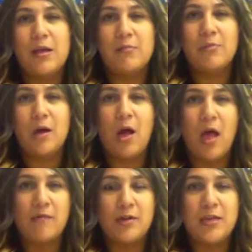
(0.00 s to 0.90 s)
can put
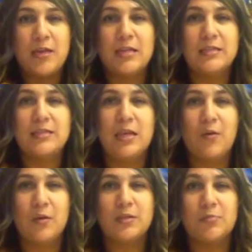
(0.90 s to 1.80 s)
everything in
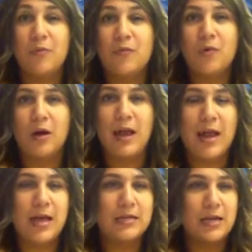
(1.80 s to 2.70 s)
sequence
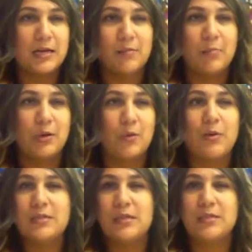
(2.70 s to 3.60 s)
beforehand. I can put
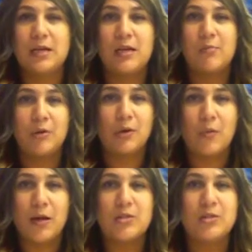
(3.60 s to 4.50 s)
quizzes, I can put
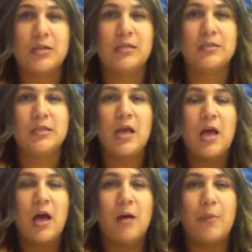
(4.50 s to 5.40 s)
questions,
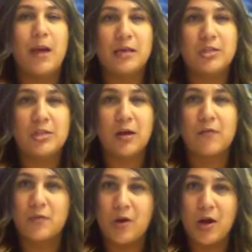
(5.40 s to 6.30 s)
I can check
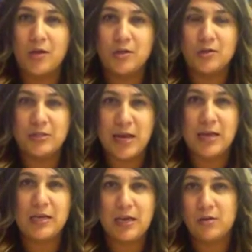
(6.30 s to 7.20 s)
for their
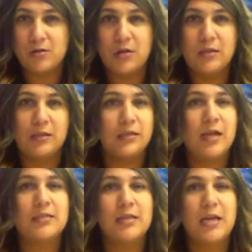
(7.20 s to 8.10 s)
understanding during the
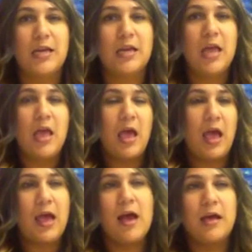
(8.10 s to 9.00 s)
lesson,
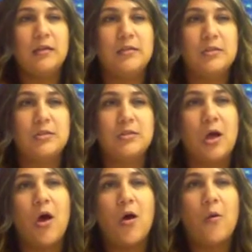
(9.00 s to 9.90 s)
and
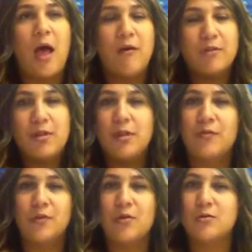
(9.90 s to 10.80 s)
so everything
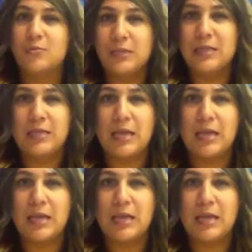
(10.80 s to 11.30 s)
flows really